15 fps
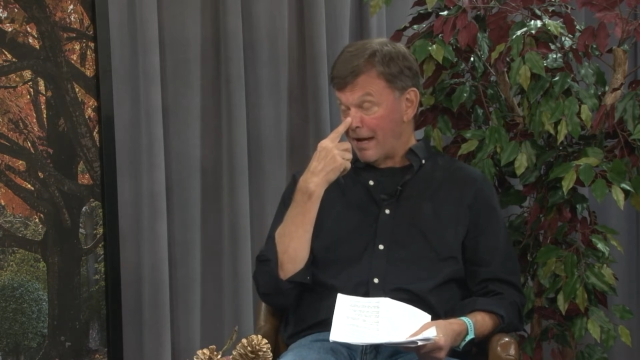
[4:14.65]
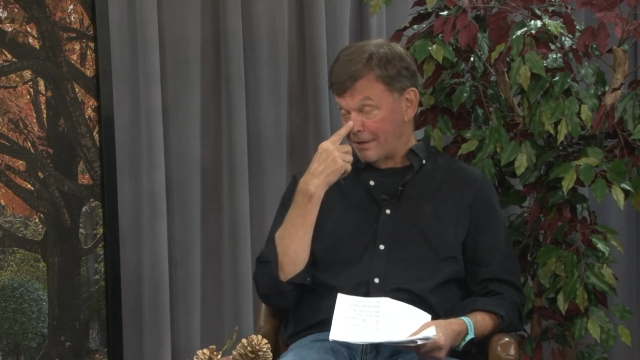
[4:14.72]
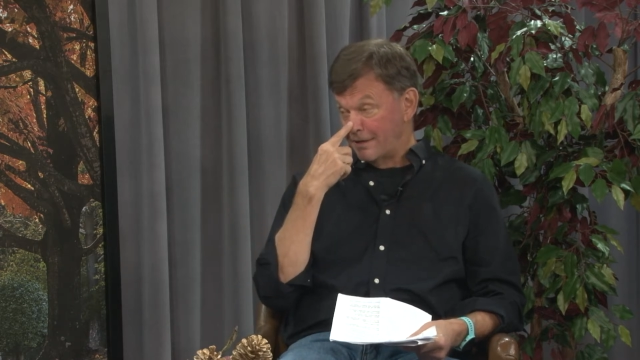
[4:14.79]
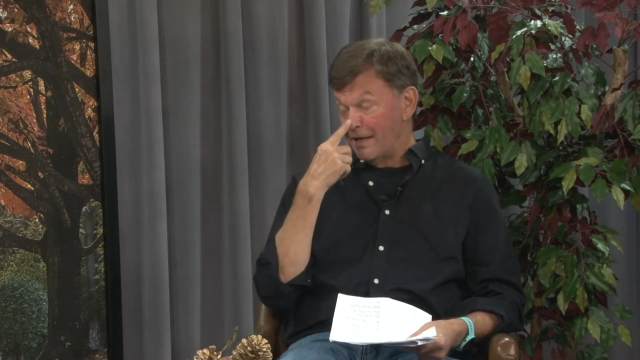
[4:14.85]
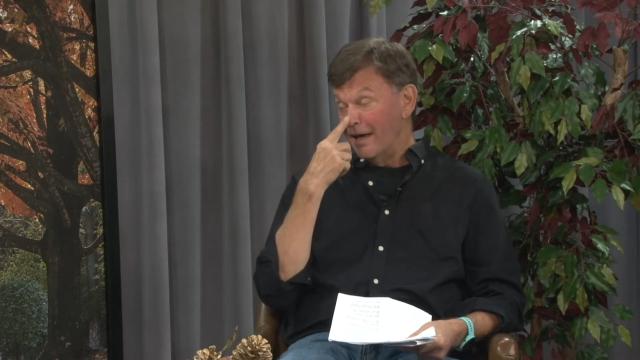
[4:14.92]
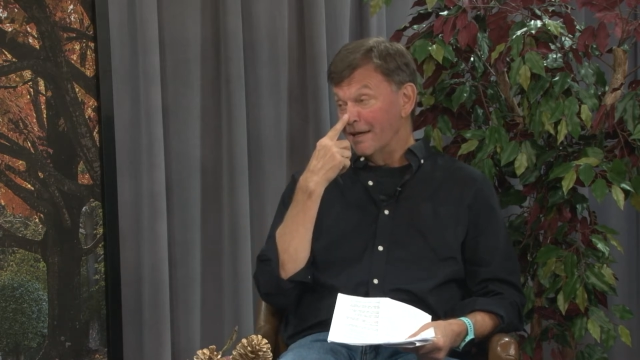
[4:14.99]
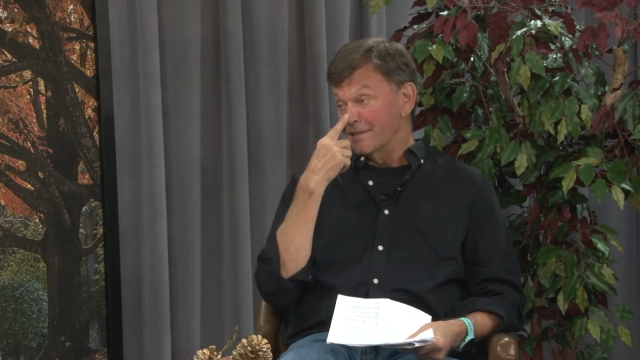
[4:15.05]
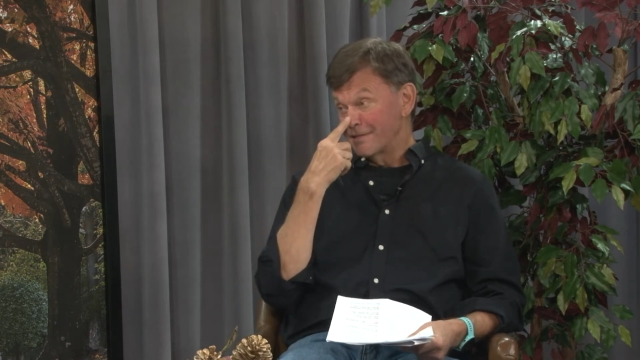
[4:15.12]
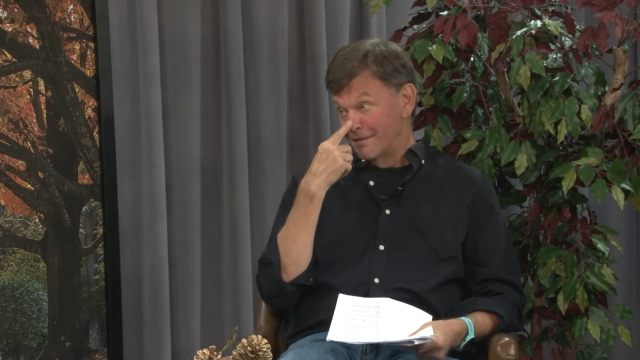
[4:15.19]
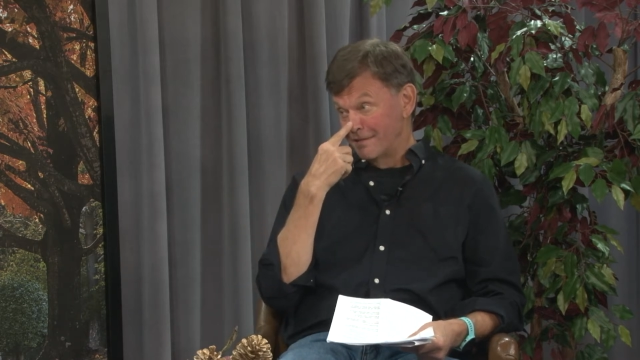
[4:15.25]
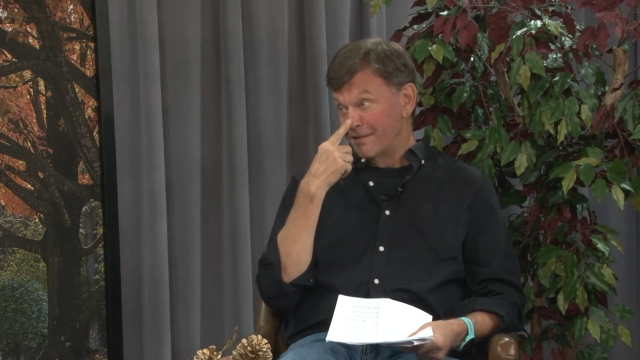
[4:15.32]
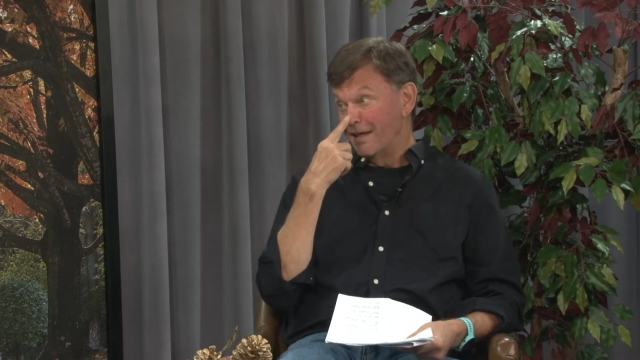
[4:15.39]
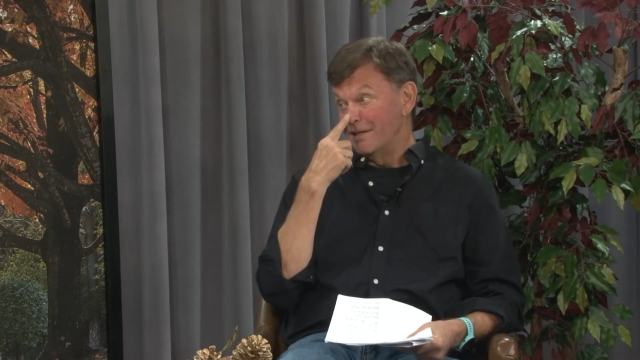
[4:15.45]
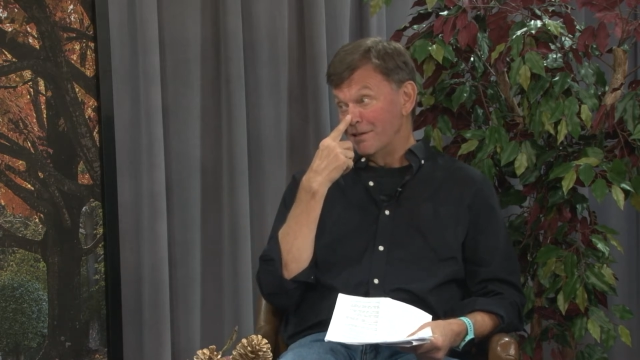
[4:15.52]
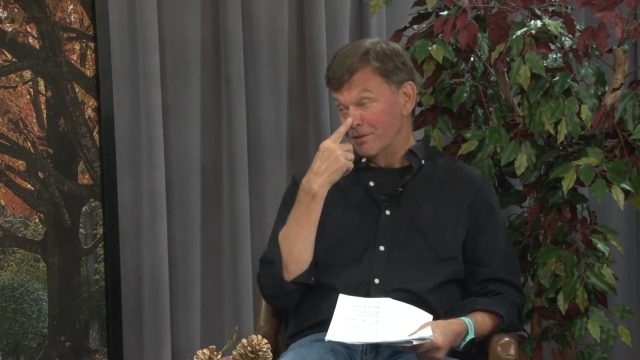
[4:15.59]
Yes,
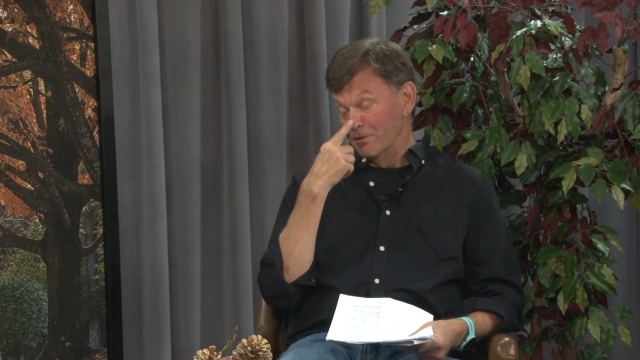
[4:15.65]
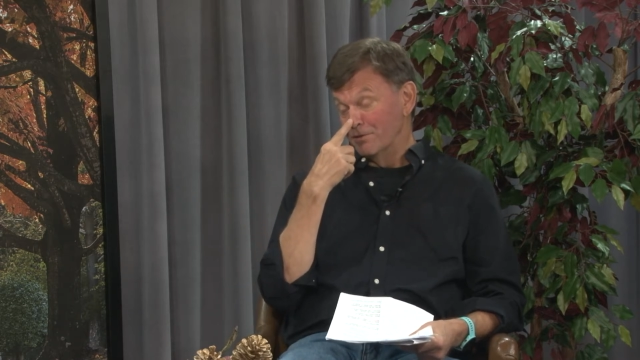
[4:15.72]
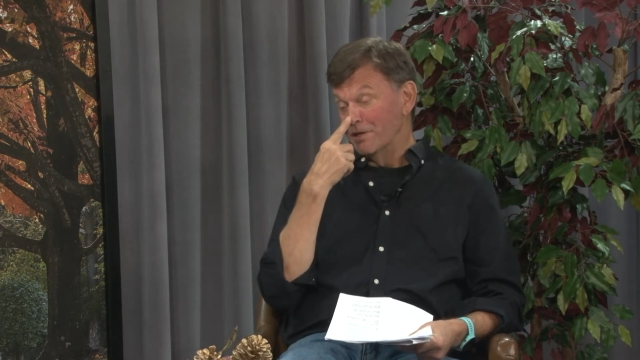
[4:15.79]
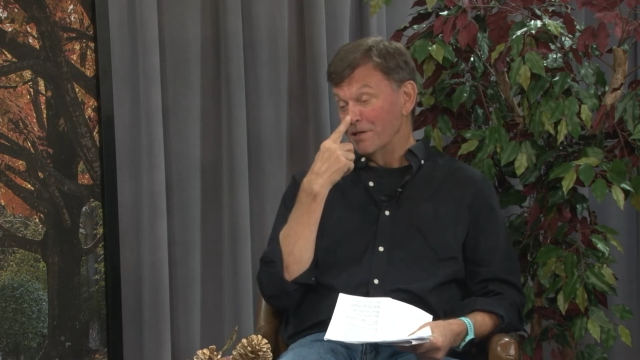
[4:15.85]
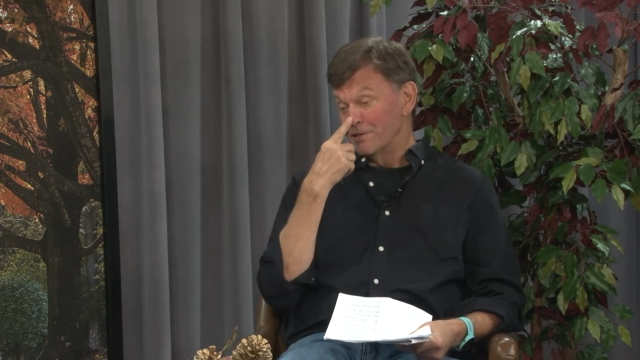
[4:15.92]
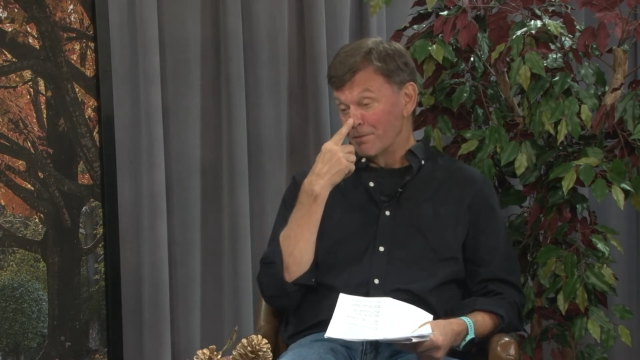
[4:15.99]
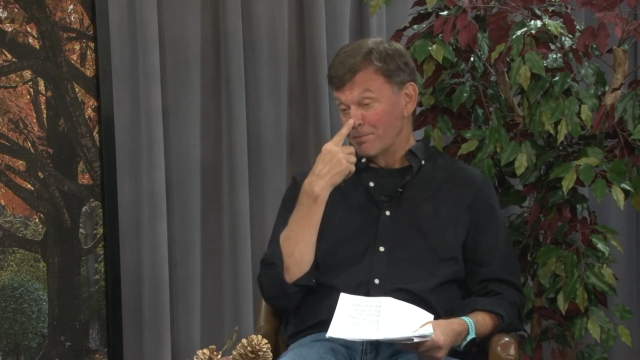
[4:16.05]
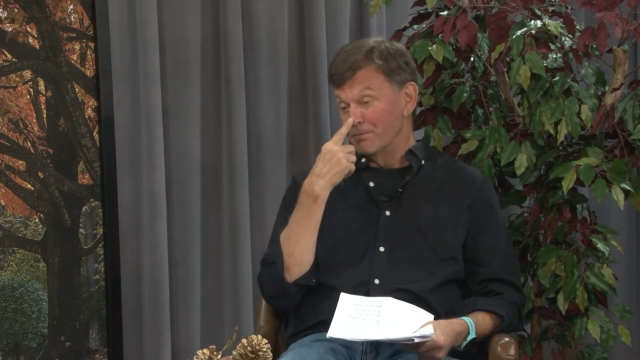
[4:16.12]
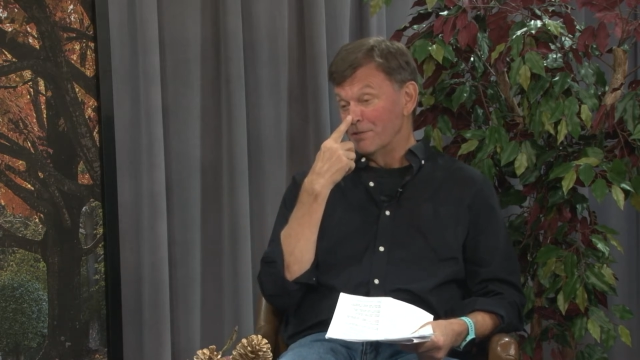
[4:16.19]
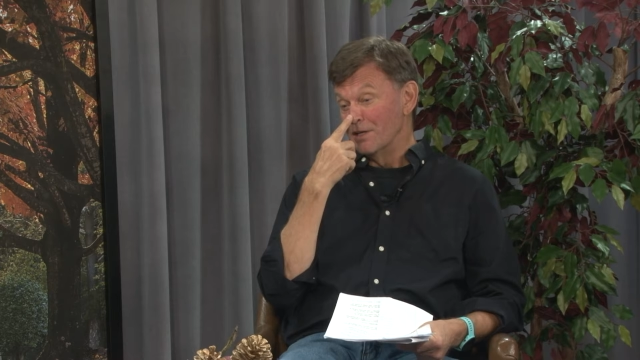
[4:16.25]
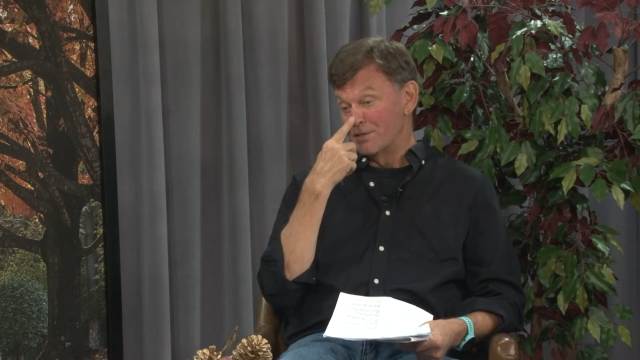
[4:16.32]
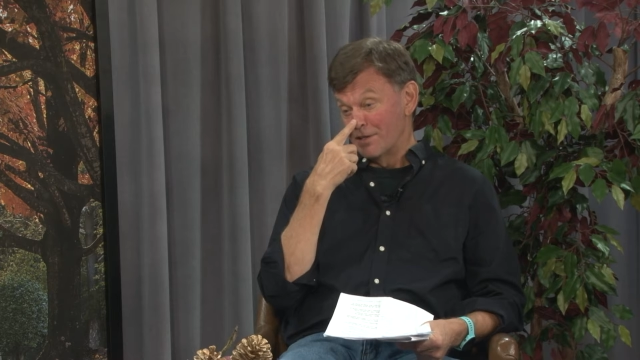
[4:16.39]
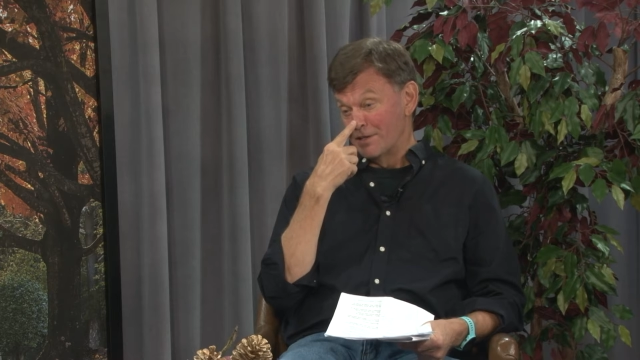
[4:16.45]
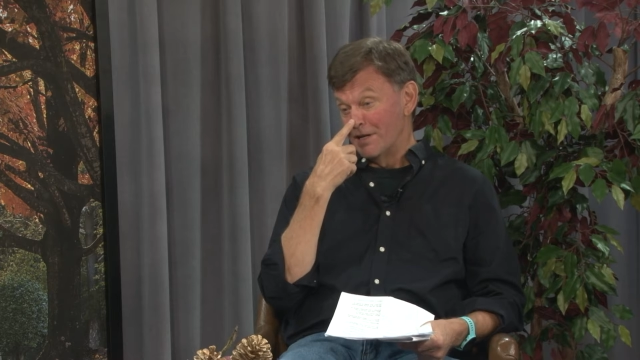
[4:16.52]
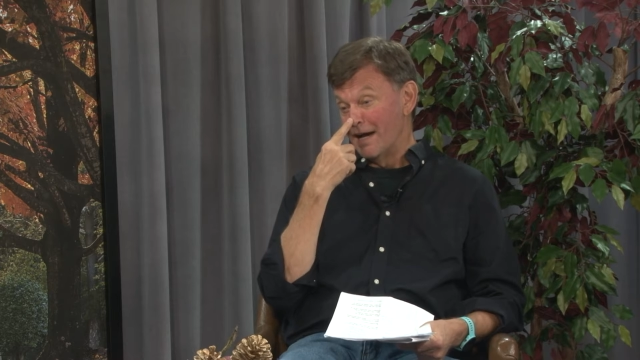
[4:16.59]
they do.
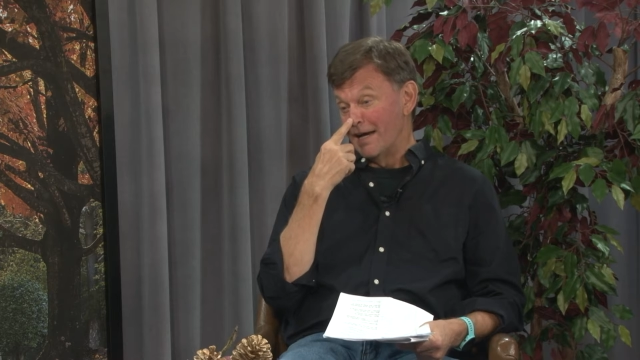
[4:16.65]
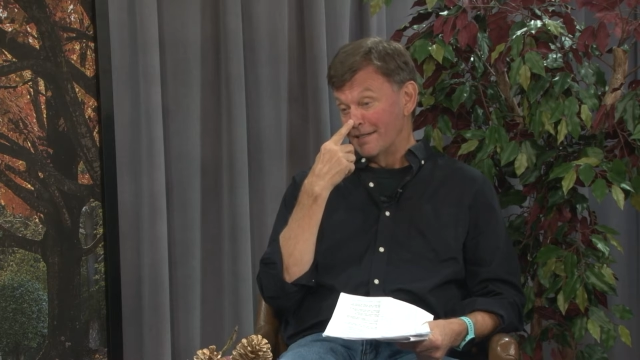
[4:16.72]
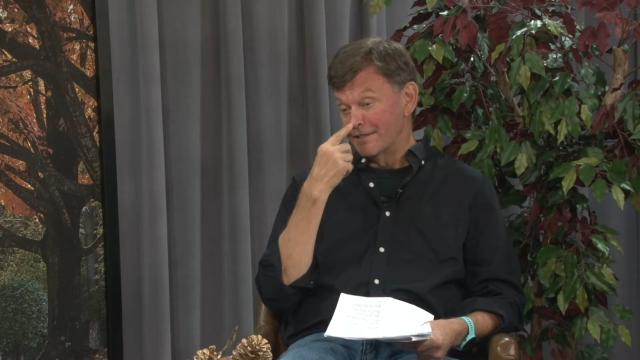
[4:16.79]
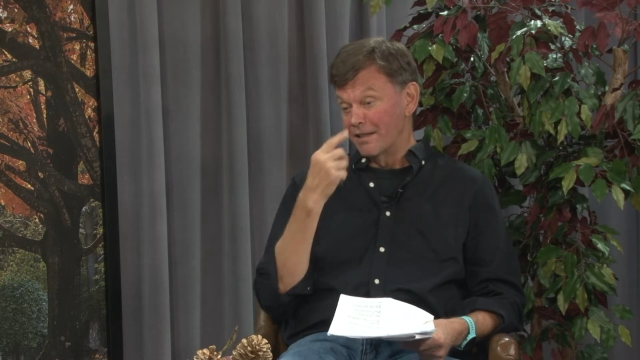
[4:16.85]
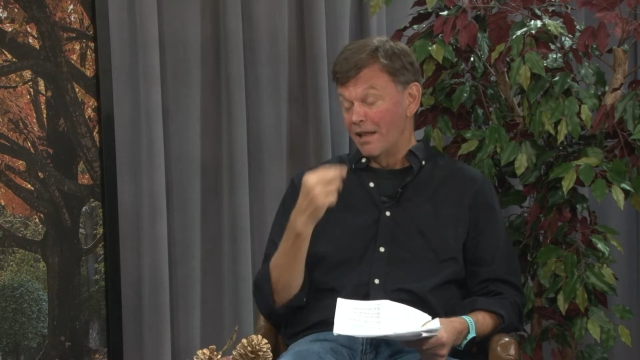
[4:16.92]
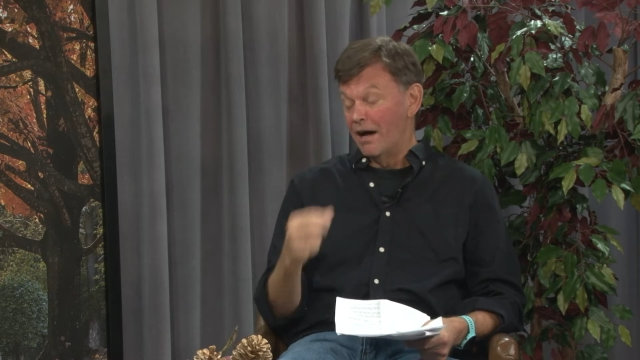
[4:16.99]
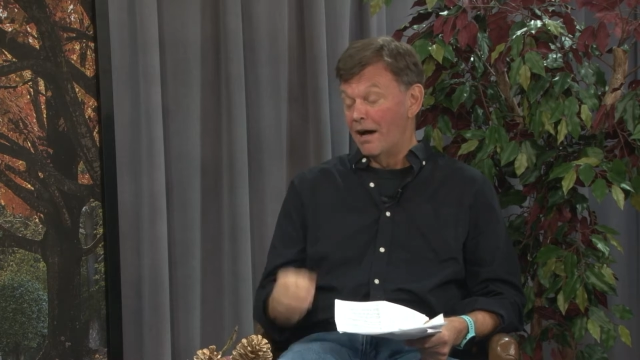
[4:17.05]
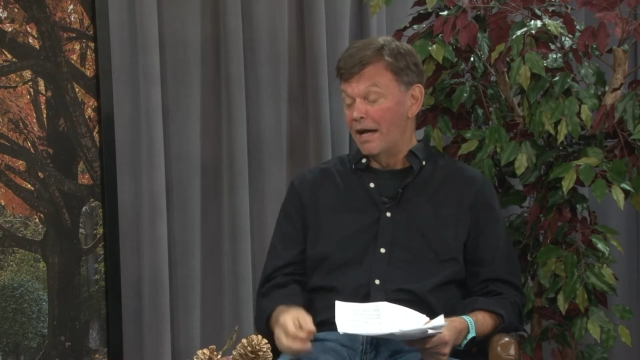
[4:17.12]
It's a nice lot.